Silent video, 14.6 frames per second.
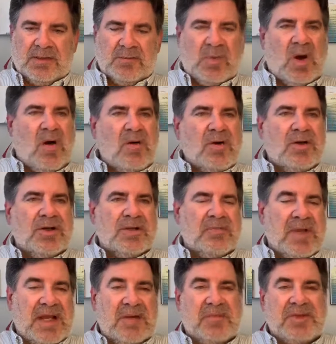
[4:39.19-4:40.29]
Paul, couldn't
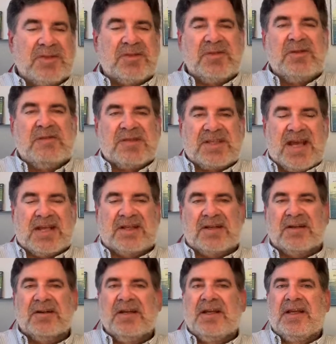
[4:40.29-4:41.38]
make it, but the two of us sat
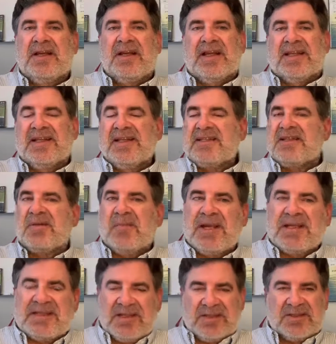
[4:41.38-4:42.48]
there and listened to
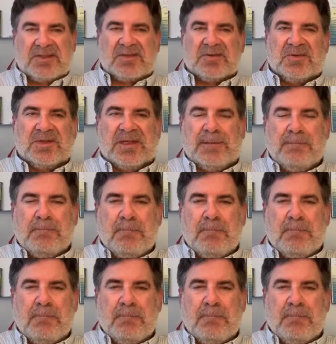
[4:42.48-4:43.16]
Mike tell the story.